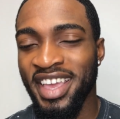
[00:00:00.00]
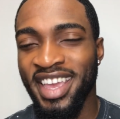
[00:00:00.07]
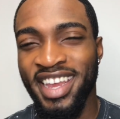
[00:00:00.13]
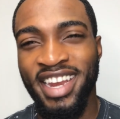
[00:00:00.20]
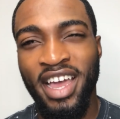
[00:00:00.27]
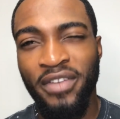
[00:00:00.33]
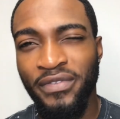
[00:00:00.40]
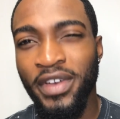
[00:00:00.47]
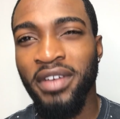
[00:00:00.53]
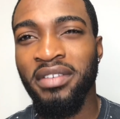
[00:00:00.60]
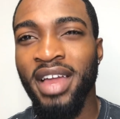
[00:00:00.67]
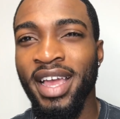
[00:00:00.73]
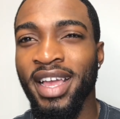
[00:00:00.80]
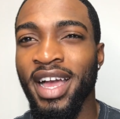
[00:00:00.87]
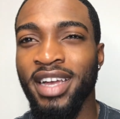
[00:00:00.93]
and I felt
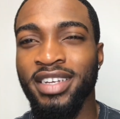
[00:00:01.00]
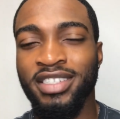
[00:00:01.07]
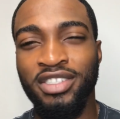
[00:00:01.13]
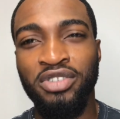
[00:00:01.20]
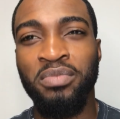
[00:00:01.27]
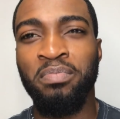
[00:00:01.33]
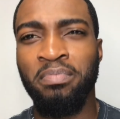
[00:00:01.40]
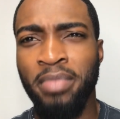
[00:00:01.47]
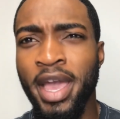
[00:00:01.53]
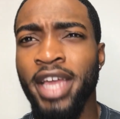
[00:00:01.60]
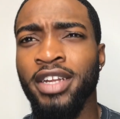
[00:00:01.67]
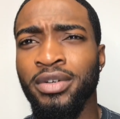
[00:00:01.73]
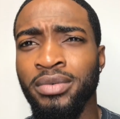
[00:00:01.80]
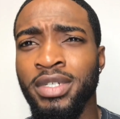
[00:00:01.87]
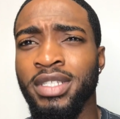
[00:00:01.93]
like I could do
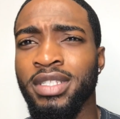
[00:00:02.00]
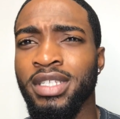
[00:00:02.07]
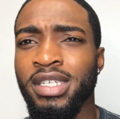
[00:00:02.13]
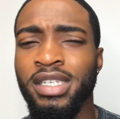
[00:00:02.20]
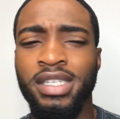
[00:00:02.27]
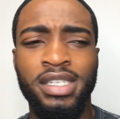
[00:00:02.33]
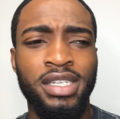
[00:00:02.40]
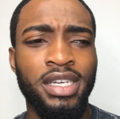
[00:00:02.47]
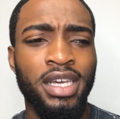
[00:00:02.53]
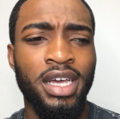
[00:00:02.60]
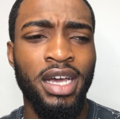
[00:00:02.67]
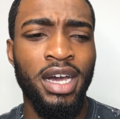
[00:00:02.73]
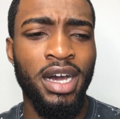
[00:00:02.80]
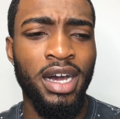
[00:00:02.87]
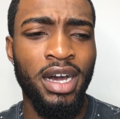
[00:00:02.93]
better with the
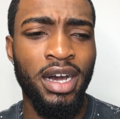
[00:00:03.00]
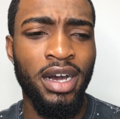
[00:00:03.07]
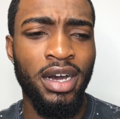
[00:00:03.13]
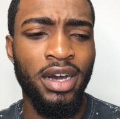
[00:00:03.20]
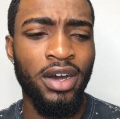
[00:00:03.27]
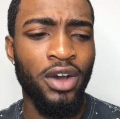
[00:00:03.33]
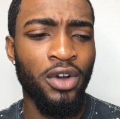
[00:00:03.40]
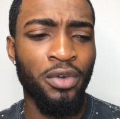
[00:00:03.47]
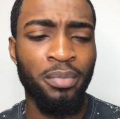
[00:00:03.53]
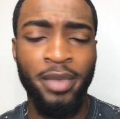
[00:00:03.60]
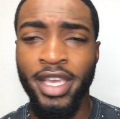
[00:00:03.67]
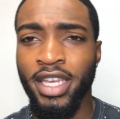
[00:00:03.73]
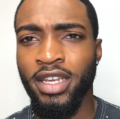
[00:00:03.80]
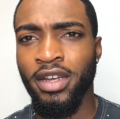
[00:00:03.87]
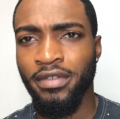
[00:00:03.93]
whole
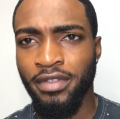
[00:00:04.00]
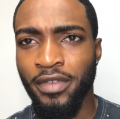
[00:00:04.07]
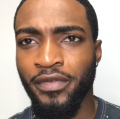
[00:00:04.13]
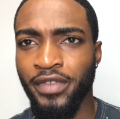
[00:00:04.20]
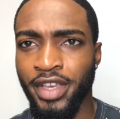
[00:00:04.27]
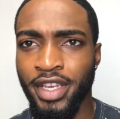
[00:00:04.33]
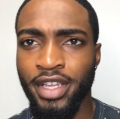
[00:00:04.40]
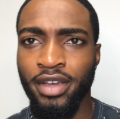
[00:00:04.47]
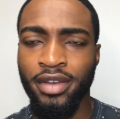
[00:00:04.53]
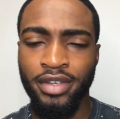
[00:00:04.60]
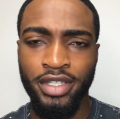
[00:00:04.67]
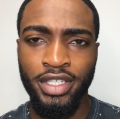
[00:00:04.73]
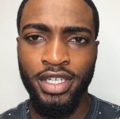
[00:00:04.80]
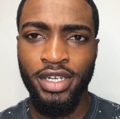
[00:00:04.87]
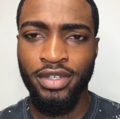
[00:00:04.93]
making of the video,
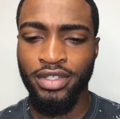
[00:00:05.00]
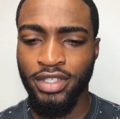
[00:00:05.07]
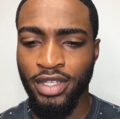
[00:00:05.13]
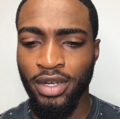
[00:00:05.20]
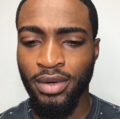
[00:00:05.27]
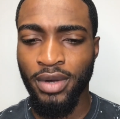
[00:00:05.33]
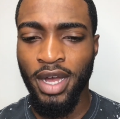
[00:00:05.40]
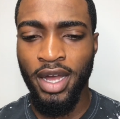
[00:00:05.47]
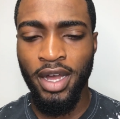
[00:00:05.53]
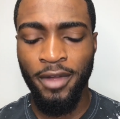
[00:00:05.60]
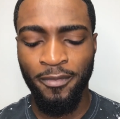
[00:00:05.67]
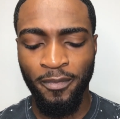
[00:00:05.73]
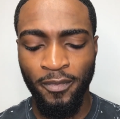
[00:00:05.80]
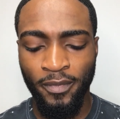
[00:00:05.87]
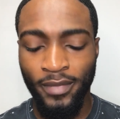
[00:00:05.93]
you know. So
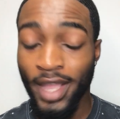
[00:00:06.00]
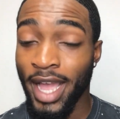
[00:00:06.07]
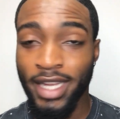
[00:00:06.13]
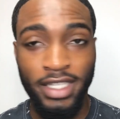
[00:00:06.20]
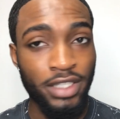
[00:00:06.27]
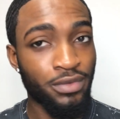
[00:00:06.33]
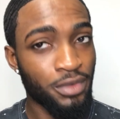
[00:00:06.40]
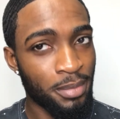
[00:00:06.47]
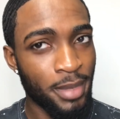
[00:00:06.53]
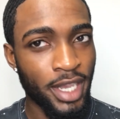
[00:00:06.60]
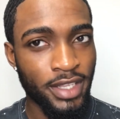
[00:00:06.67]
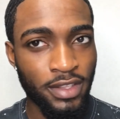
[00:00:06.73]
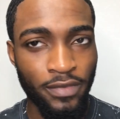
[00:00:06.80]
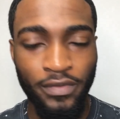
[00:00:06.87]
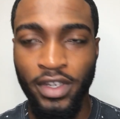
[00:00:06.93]
I didn't
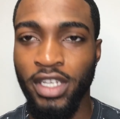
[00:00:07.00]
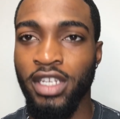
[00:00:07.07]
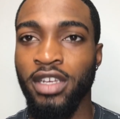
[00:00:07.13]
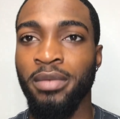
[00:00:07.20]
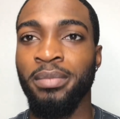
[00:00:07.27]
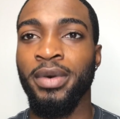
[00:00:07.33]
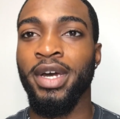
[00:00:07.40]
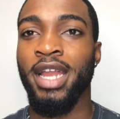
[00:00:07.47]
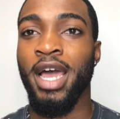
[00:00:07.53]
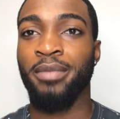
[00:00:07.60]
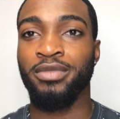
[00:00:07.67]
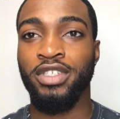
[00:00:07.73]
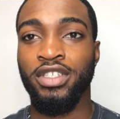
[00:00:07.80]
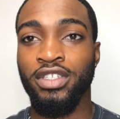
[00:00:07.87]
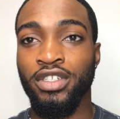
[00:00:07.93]
remake the video, but
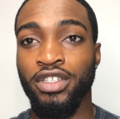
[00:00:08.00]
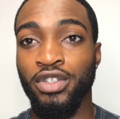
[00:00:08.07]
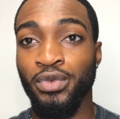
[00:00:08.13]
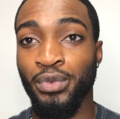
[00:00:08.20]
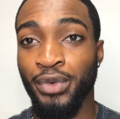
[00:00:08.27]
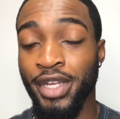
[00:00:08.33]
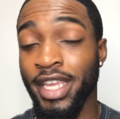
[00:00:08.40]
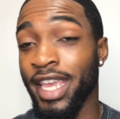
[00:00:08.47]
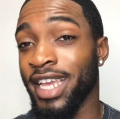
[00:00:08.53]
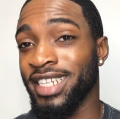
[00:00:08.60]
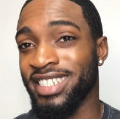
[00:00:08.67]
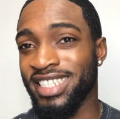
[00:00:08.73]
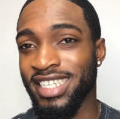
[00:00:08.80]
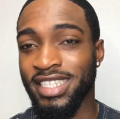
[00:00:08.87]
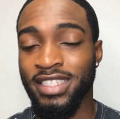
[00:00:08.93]
I'm just gonna
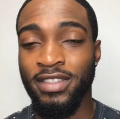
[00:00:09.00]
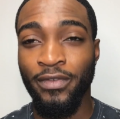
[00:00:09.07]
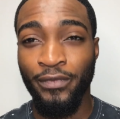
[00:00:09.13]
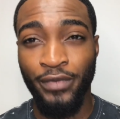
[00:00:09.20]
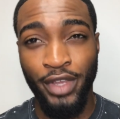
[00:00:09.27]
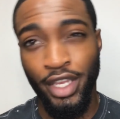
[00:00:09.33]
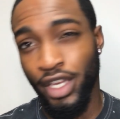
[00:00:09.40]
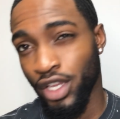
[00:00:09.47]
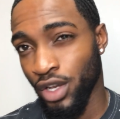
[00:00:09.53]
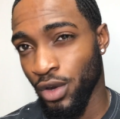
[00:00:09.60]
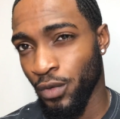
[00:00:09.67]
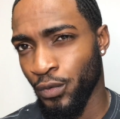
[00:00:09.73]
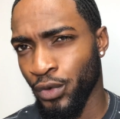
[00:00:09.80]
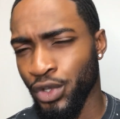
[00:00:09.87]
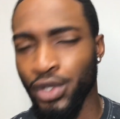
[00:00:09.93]
re-edit the
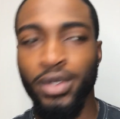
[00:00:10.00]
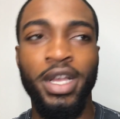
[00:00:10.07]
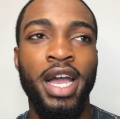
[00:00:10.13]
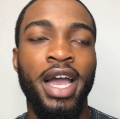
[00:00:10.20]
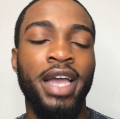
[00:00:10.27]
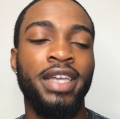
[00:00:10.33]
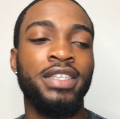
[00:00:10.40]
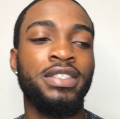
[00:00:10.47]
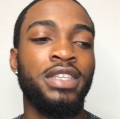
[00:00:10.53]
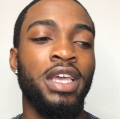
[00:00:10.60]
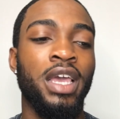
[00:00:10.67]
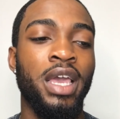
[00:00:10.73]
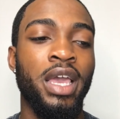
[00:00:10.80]
video for you guys,